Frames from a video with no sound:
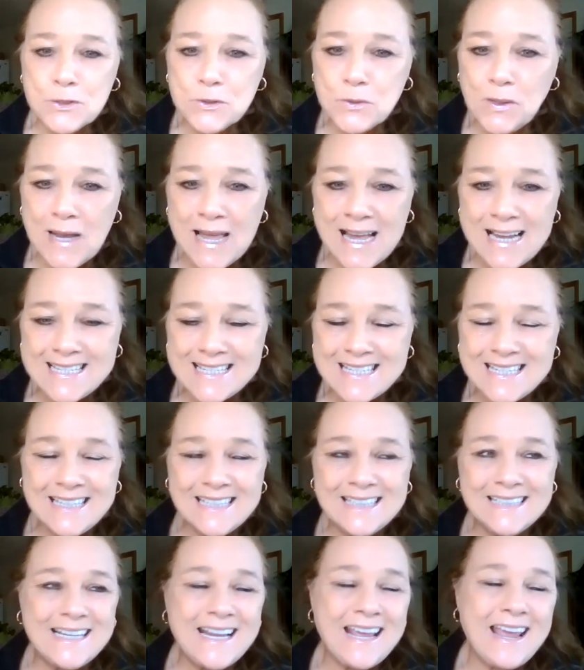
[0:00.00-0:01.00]

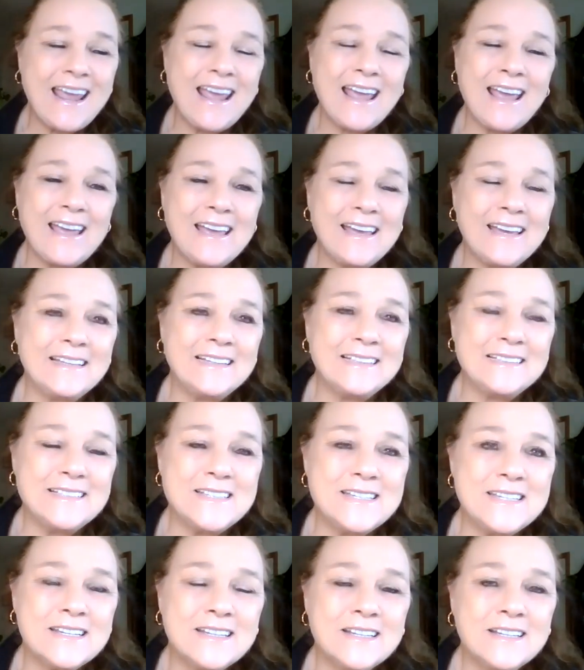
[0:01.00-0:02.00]
socializing
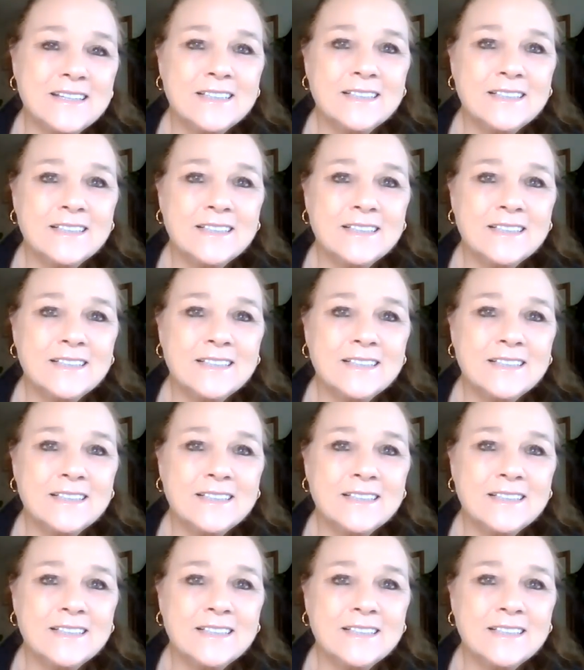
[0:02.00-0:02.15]
and